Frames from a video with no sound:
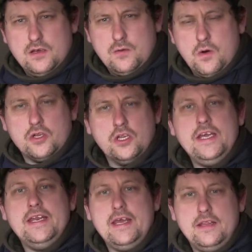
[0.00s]

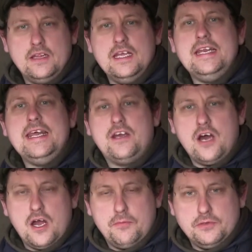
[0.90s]
leany
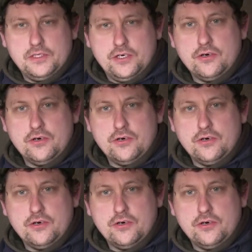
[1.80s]
carp as they